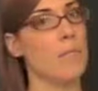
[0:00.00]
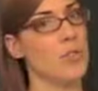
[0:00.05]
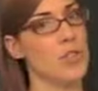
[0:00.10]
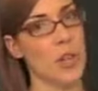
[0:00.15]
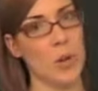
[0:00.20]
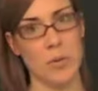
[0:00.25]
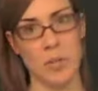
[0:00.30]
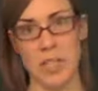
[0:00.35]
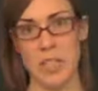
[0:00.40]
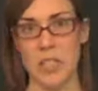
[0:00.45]

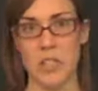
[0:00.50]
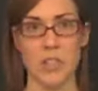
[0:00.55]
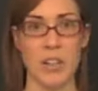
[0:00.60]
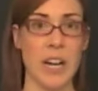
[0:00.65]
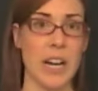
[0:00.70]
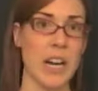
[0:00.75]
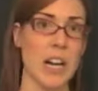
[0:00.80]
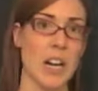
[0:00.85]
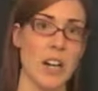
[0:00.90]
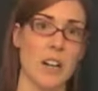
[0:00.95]
don't tease your
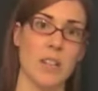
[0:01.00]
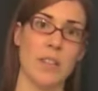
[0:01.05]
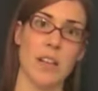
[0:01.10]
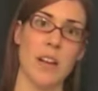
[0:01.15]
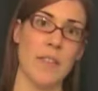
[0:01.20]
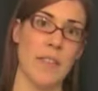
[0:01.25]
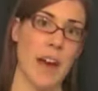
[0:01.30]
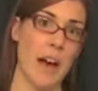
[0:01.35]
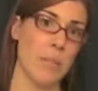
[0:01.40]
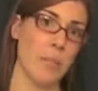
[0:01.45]
hair.
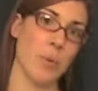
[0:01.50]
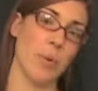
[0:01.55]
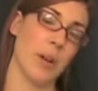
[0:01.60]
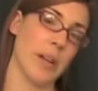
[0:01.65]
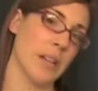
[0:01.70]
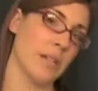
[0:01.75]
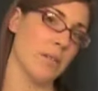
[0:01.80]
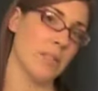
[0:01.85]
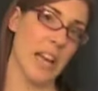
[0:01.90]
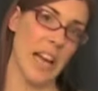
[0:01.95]
At that
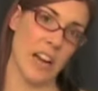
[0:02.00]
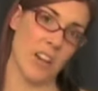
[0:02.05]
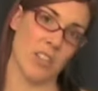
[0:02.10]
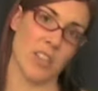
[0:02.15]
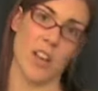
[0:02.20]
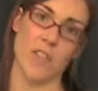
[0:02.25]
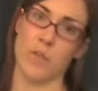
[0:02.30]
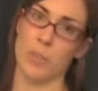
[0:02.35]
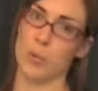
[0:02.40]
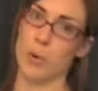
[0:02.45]
point, get
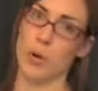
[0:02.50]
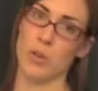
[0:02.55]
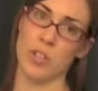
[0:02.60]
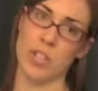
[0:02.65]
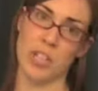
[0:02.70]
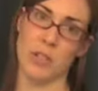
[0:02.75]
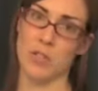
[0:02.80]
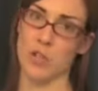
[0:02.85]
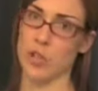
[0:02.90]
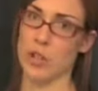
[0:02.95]
yourself a
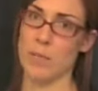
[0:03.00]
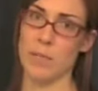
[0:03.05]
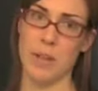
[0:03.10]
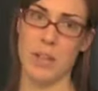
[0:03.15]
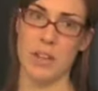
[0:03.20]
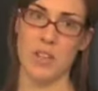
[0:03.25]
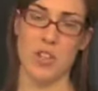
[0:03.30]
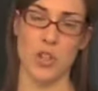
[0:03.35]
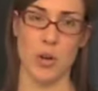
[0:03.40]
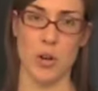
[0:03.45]
protein
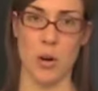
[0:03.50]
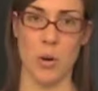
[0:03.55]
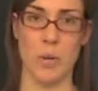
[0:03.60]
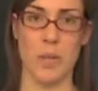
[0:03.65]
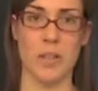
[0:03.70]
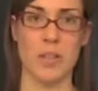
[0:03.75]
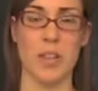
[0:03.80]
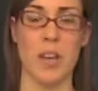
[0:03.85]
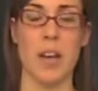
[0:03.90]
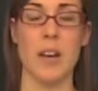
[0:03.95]
treatment and don't go
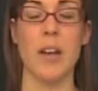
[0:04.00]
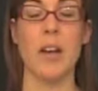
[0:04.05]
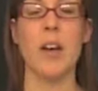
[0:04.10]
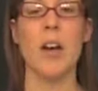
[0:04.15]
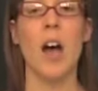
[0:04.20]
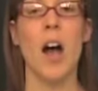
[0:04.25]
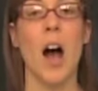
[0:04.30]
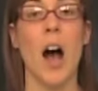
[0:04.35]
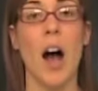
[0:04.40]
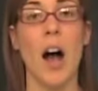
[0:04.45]
in the sun.
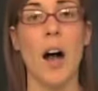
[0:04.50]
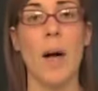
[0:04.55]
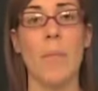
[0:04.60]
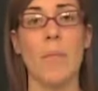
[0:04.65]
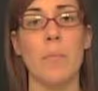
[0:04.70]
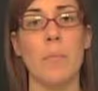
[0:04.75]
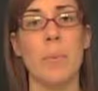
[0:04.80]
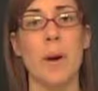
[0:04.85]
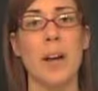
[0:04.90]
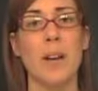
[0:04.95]

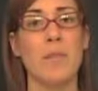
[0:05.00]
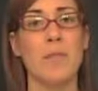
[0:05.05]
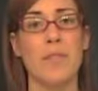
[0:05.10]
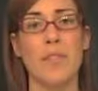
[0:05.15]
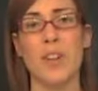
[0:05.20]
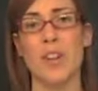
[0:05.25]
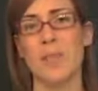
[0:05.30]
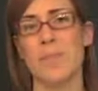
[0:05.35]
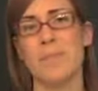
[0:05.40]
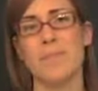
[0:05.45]
But
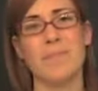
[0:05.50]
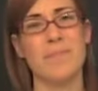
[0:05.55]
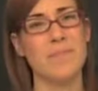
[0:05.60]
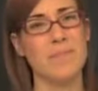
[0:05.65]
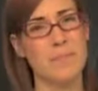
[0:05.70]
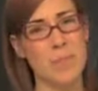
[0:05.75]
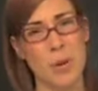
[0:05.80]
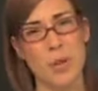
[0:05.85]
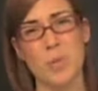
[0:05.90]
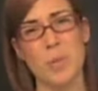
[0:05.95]
for
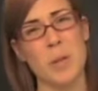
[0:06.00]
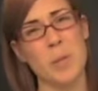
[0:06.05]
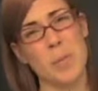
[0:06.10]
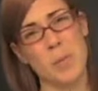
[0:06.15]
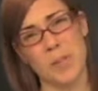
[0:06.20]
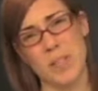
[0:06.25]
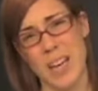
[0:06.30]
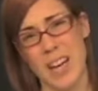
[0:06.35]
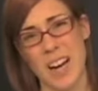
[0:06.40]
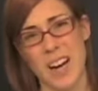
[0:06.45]
most
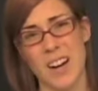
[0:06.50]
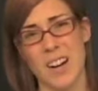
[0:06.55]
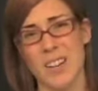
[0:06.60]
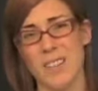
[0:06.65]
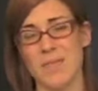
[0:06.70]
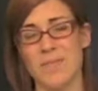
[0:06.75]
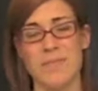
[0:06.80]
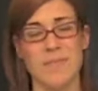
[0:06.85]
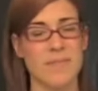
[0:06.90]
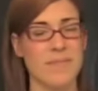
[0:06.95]
people's
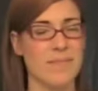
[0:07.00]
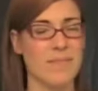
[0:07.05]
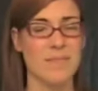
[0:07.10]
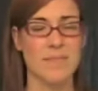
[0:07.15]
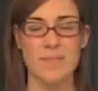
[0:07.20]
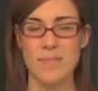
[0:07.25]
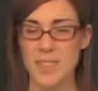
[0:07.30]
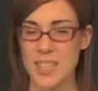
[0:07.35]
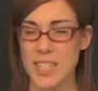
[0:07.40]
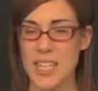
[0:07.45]
hair,
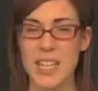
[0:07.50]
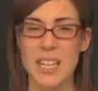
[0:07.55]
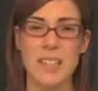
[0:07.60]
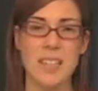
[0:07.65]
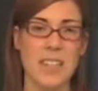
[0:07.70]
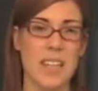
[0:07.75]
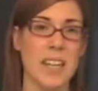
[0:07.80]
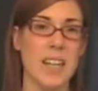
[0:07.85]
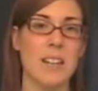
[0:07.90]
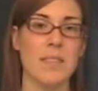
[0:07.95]

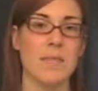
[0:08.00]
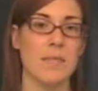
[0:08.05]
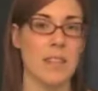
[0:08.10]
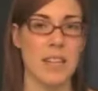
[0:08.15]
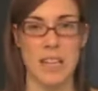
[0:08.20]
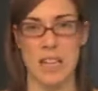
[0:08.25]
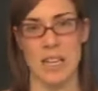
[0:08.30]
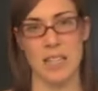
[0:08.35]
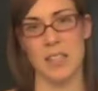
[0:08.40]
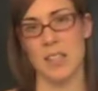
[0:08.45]
teasing
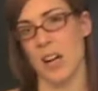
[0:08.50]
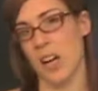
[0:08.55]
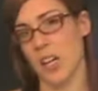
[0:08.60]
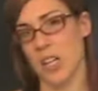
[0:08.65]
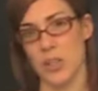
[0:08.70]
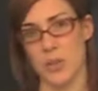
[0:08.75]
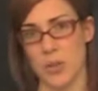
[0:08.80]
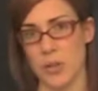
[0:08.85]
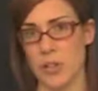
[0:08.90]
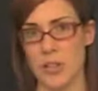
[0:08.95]
is not
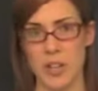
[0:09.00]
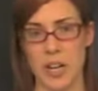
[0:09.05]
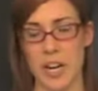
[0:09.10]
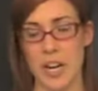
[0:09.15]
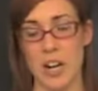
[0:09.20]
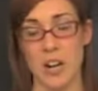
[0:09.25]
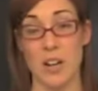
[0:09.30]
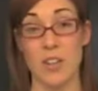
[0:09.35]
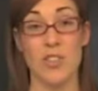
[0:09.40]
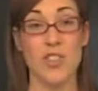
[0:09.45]
going to ruin your
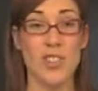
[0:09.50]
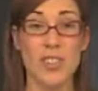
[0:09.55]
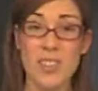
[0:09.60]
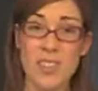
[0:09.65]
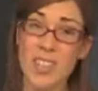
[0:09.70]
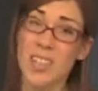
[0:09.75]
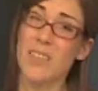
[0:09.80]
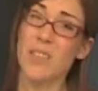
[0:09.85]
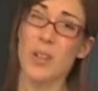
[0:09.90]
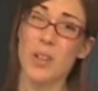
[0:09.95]
hair. It's just
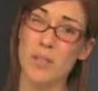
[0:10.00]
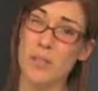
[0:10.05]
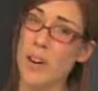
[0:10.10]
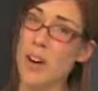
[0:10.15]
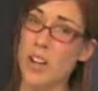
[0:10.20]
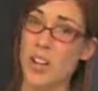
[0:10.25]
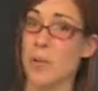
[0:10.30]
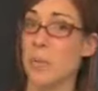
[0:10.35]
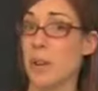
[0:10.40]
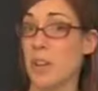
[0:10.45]
going to give you good
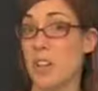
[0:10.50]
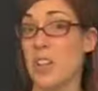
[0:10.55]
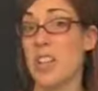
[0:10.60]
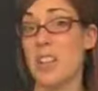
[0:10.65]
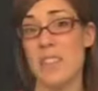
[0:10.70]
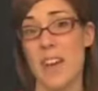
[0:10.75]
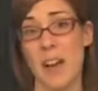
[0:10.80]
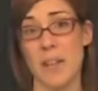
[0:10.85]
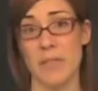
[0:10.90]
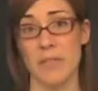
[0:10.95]
volume, and you
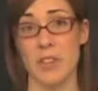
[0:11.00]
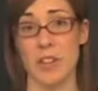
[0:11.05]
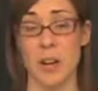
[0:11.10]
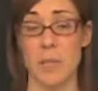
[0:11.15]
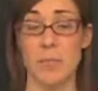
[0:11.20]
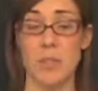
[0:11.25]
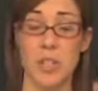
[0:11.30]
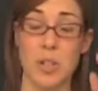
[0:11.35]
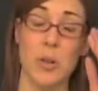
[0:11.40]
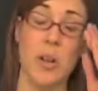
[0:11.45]
need that for an
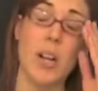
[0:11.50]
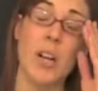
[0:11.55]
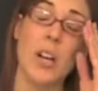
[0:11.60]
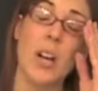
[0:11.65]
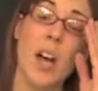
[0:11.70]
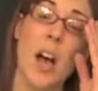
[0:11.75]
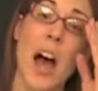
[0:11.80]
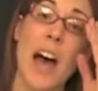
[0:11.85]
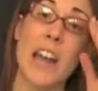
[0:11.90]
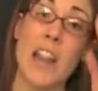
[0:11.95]
updo.
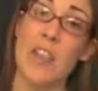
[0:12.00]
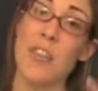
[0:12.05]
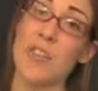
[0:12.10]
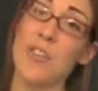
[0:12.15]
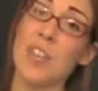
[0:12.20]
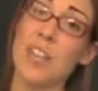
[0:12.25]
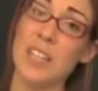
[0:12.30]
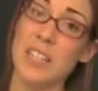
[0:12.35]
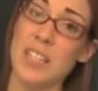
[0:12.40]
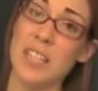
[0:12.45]

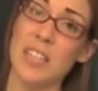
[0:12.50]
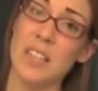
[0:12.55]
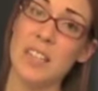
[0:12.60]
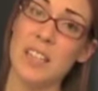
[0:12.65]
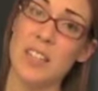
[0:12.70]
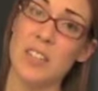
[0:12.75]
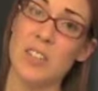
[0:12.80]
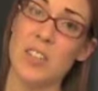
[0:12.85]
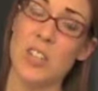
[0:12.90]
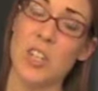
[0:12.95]
Another thing
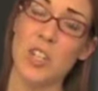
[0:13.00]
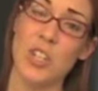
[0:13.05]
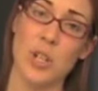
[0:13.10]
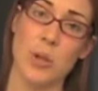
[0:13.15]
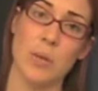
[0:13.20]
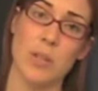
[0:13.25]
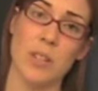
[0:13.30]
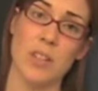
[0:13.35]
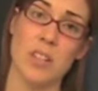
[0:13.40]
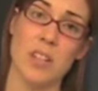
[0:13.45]
teasing is going to
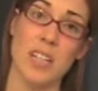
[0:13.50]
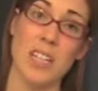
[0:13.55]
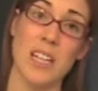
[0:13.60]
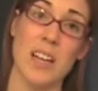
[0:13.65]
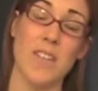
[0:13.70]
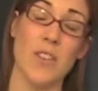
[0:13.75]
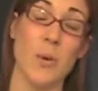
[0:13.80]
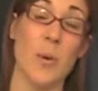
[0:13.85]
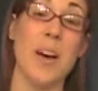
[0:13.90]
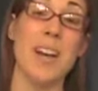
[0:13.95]
do is it's going to
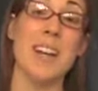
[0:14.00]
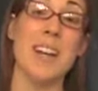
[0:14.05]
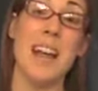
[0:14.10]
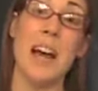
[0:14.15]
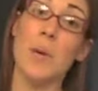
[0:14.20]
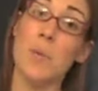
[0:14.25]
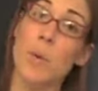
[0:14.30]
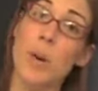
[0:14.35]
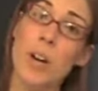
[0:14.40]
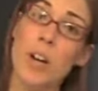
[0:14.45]
give you a
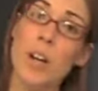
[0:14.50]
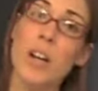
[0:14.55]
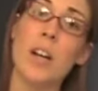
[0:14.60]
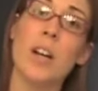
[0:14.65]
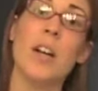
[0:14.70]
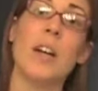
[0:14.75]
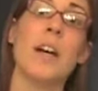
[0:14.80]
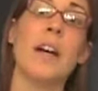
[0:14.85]
network